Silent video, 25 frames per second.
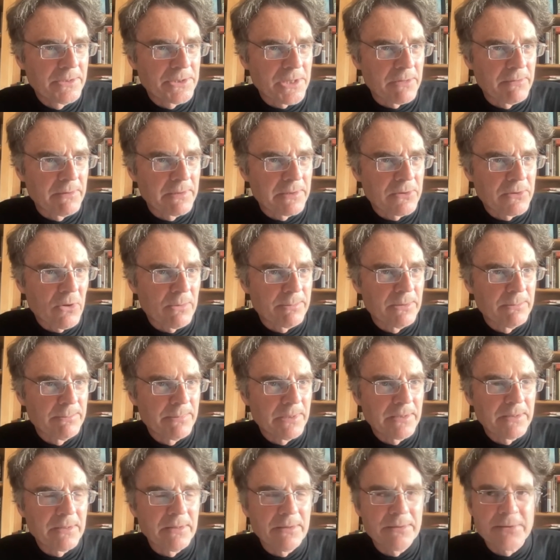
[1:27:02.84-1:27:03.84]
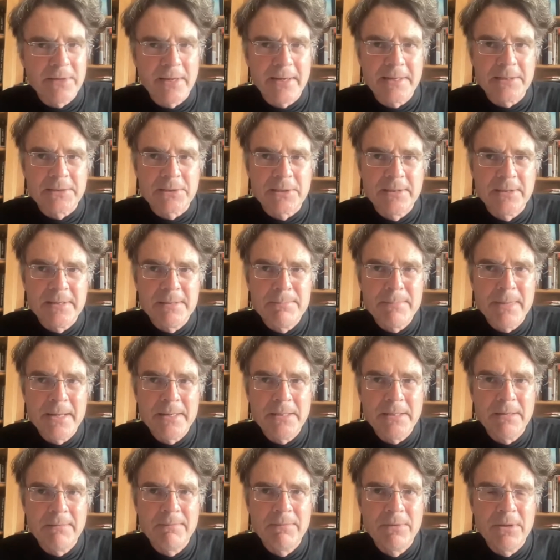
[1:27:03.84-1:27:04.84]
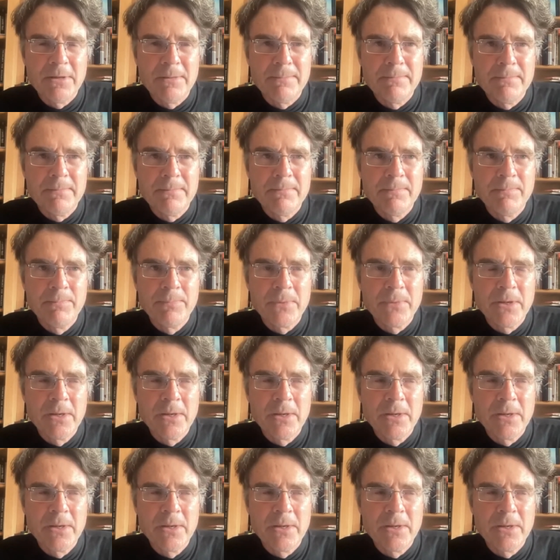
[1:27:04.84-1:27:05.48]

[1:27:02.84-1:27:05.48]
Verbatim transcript: share in common? Because actually many of them